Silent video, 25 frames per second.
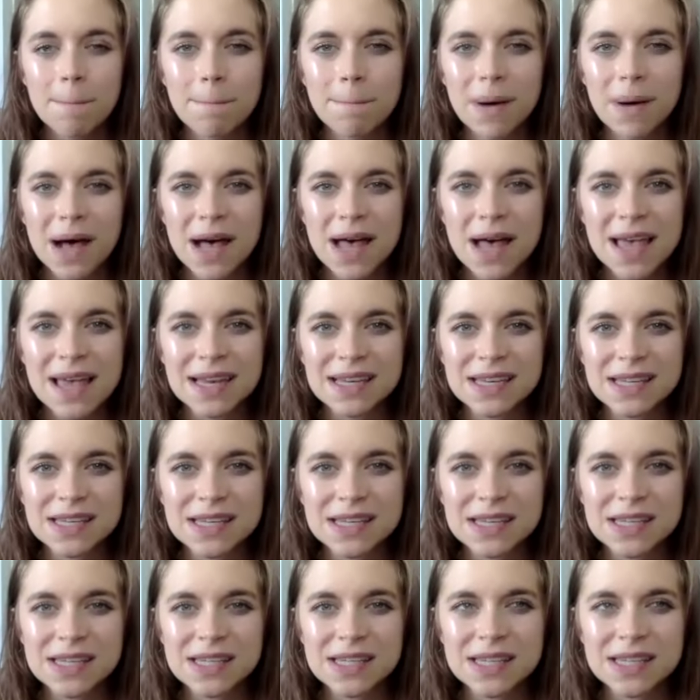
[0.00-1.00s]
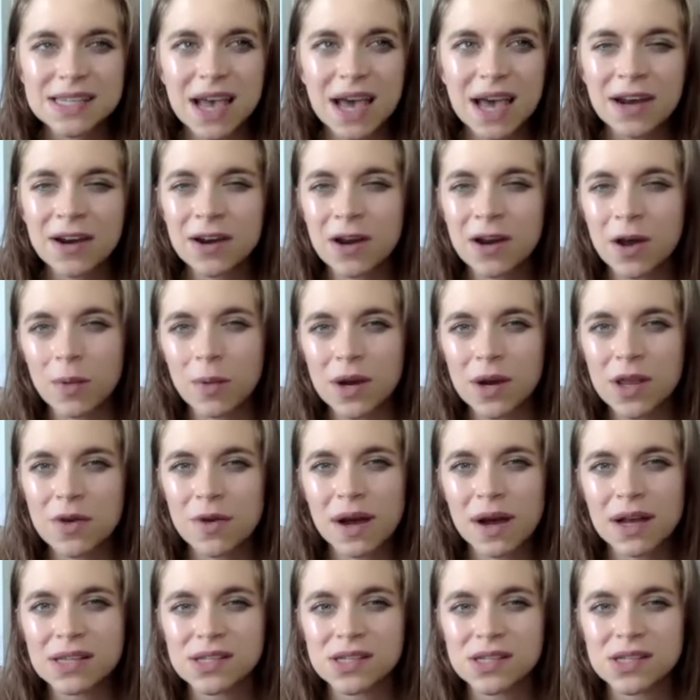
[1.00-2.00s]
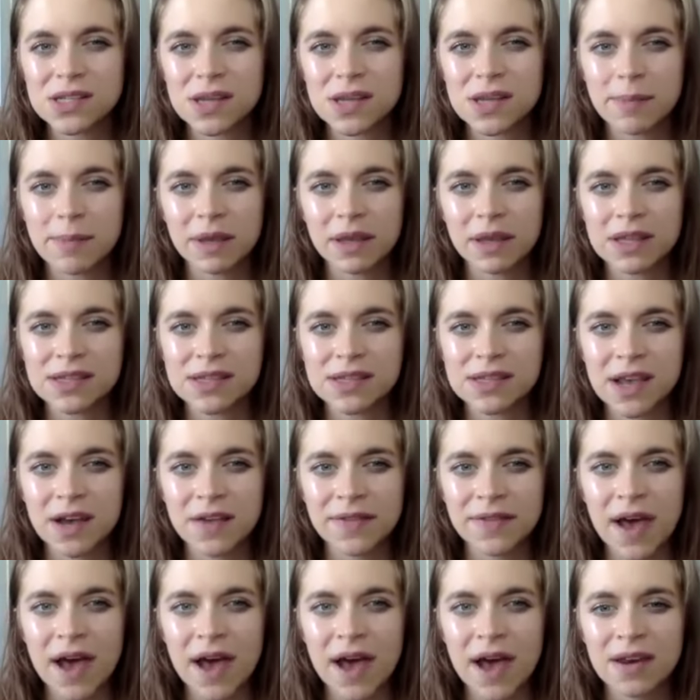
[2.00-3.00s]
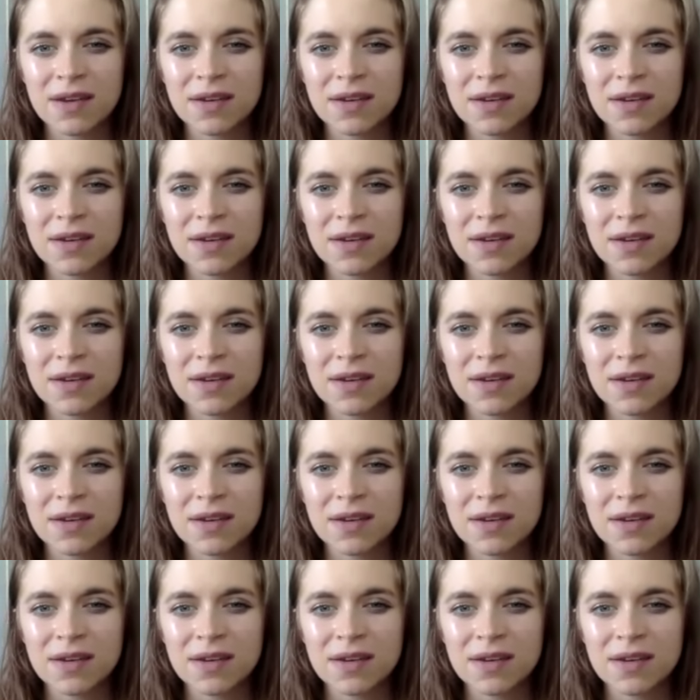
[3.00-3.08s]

but I don't know. What do you guys typically say on that?